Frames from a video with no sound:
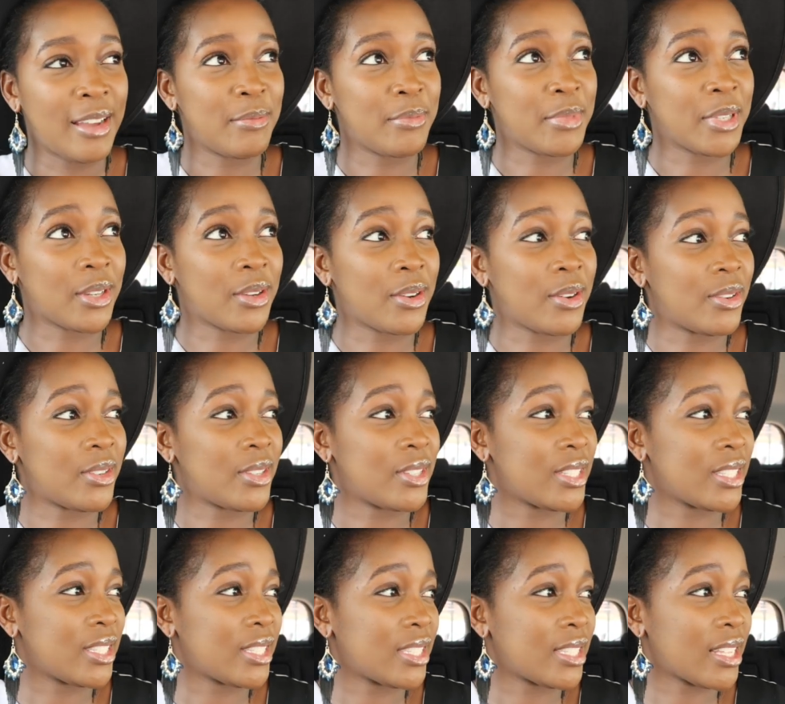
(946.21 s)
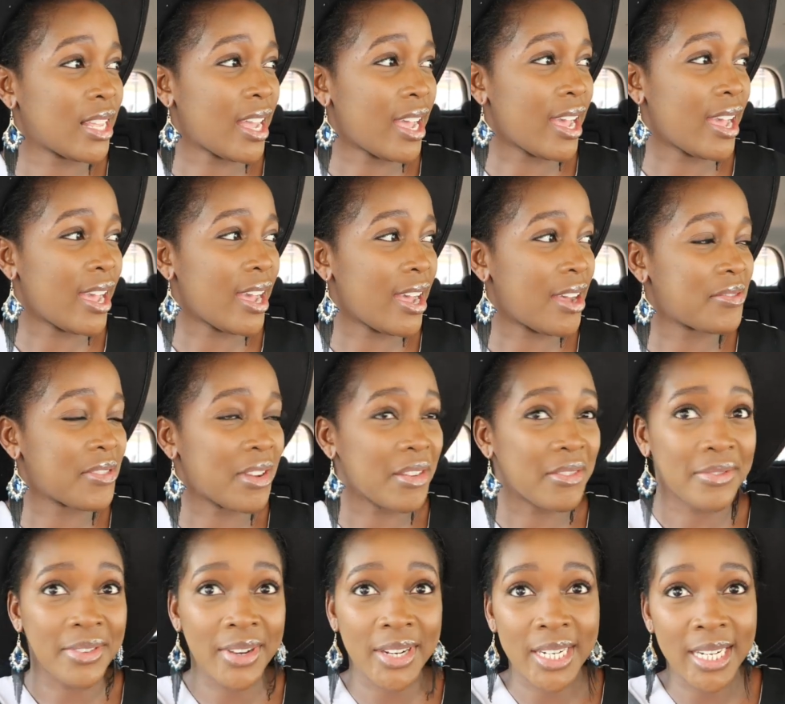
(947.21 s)
Because I have a
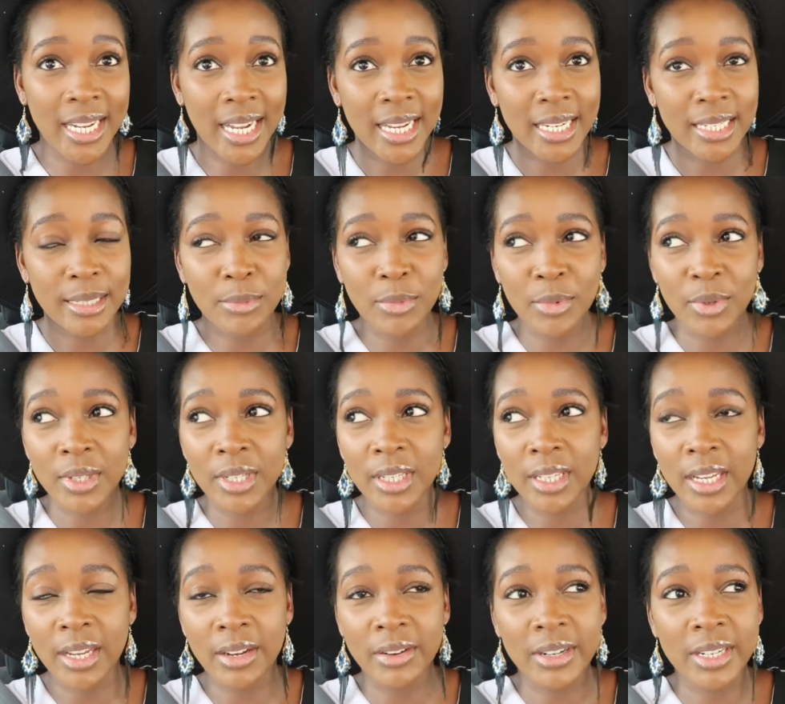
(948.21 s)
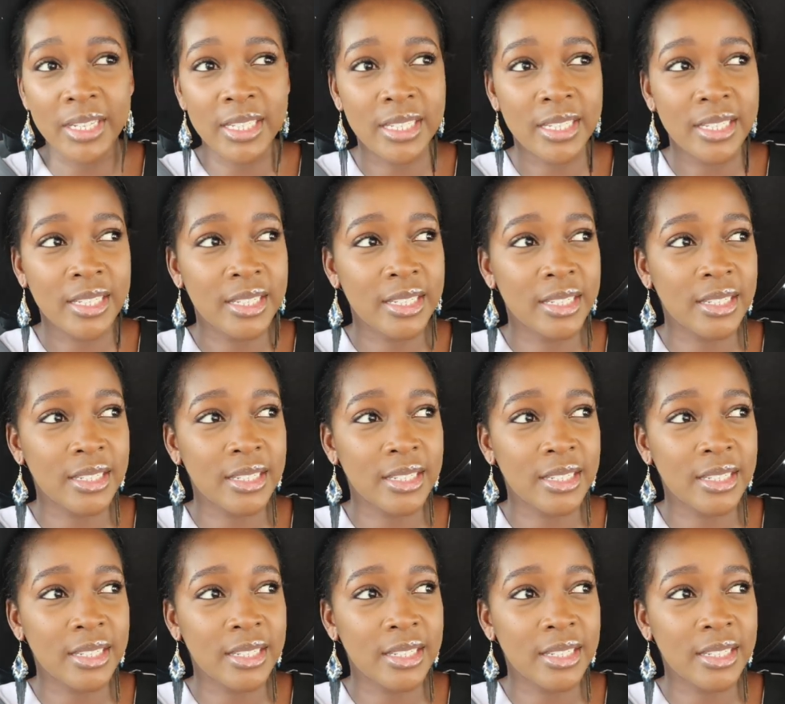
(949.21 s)
very early morning errand